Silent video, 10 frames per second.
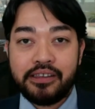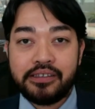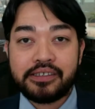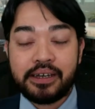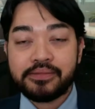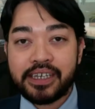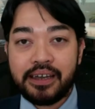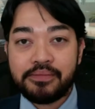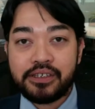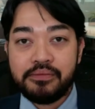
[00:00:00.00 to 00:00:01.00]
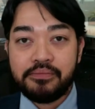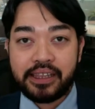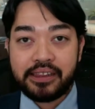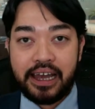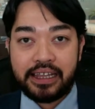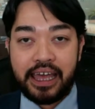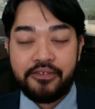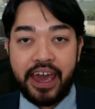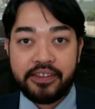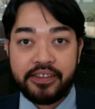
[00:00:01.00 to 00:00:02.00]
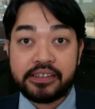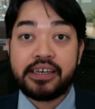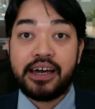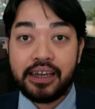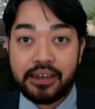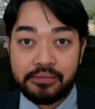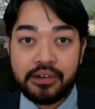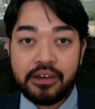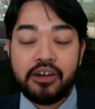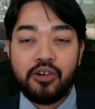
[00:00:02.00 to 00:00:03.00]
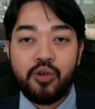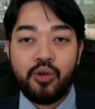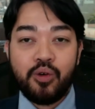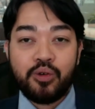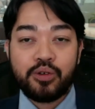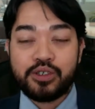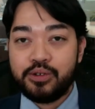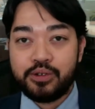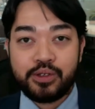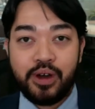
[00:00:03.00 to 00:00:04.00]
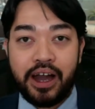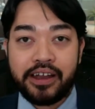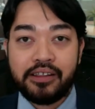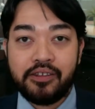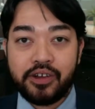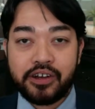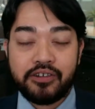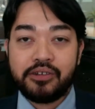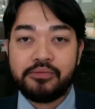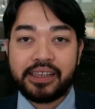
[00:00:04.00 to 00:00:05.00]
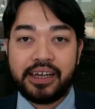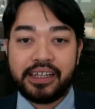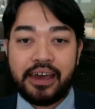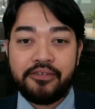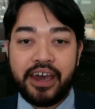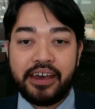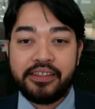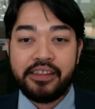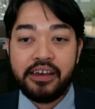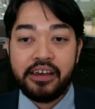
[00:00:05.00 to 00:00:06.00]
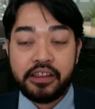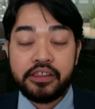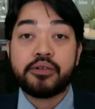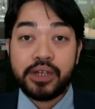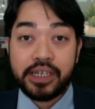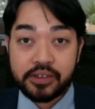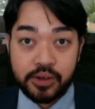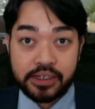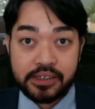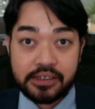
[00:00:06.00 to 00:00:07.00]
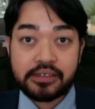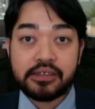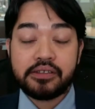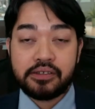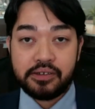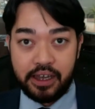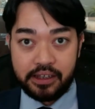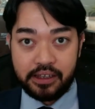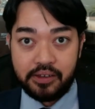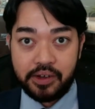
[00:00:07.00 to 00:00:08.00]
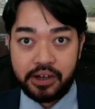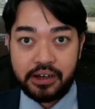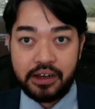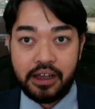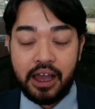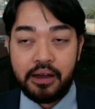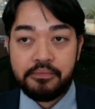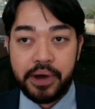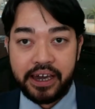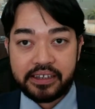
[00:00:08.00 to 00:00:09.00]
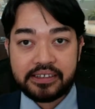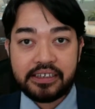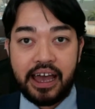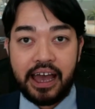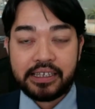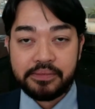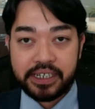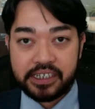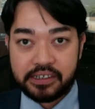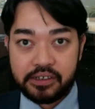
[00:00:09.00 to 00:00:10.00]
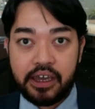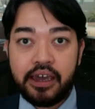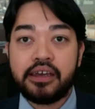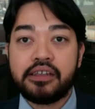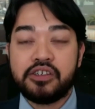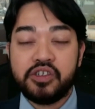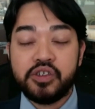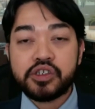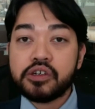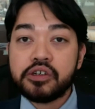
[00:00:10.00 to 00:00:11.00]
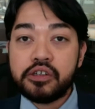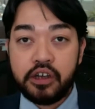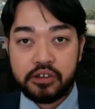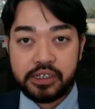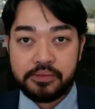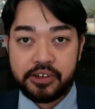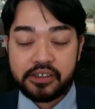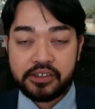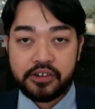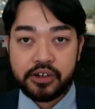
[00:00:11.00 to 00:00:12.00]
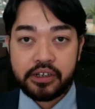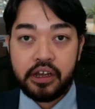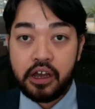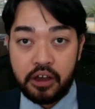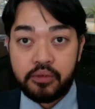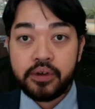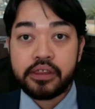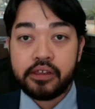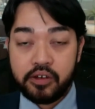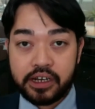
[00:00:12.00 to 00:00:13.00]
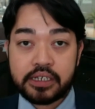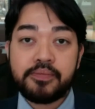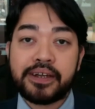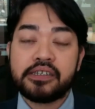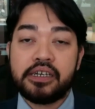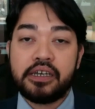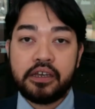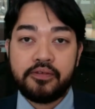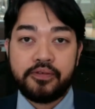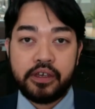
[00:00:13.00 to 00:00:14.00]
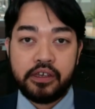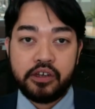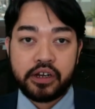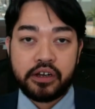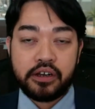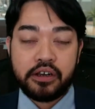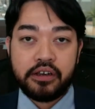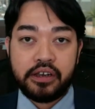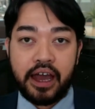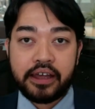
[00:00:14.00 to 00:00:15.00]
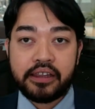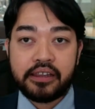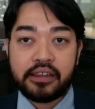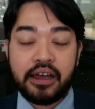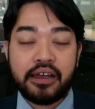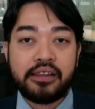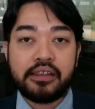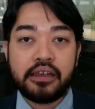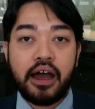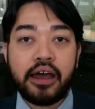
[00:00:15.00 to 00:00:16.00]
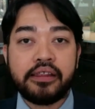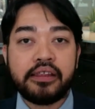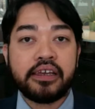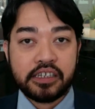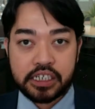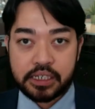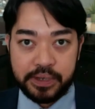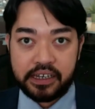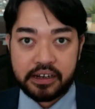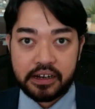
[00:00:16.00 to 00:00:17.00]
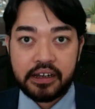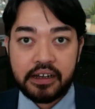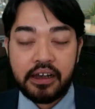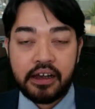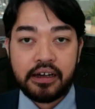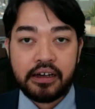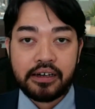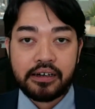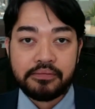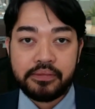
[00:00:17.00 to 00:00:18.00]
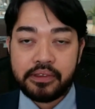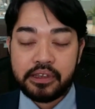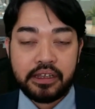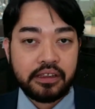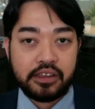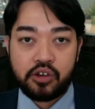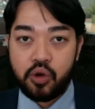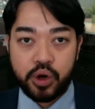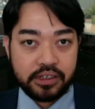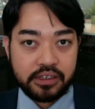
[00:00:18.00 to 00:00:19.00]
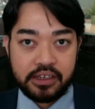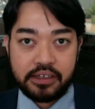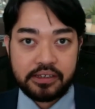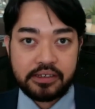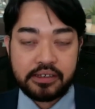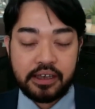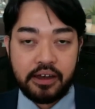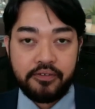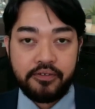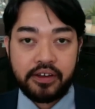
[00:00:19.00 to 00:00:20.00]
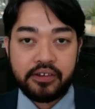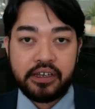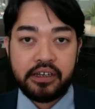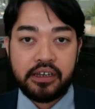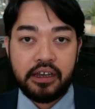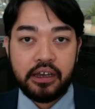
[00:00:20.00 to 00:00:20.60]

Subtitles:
sometimes you might not have had the time to hire a lawyer, or you might not have had the resources to get a lawyer, but as much as you can, you should go to immigration court with a lawyer, especially if you're not an English speaker. The court is a very